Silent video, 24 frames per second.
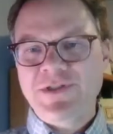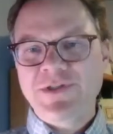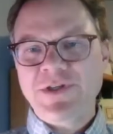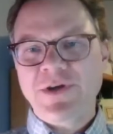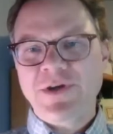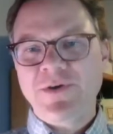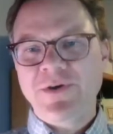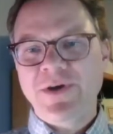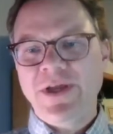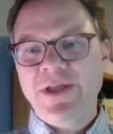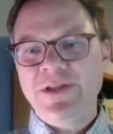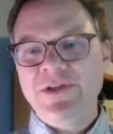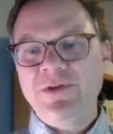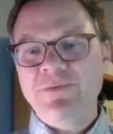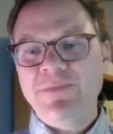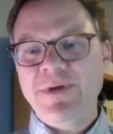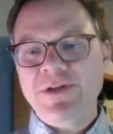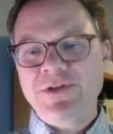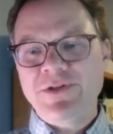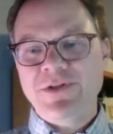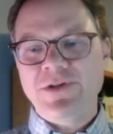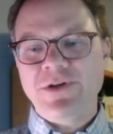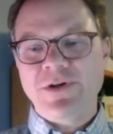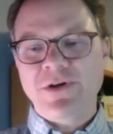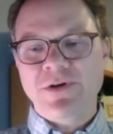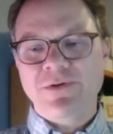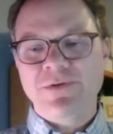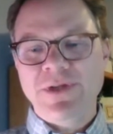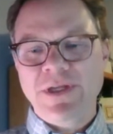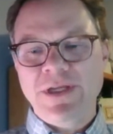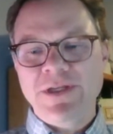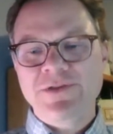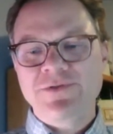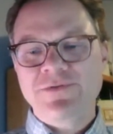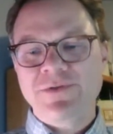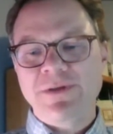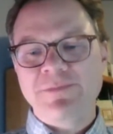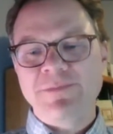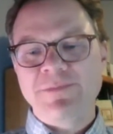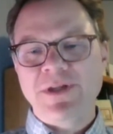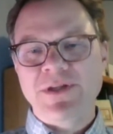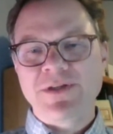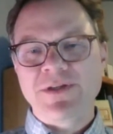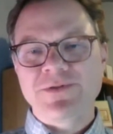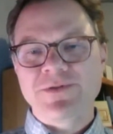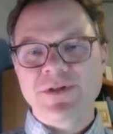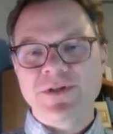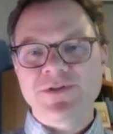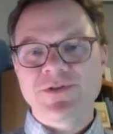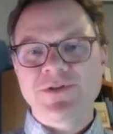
So, and you mentioned your own history in ministry.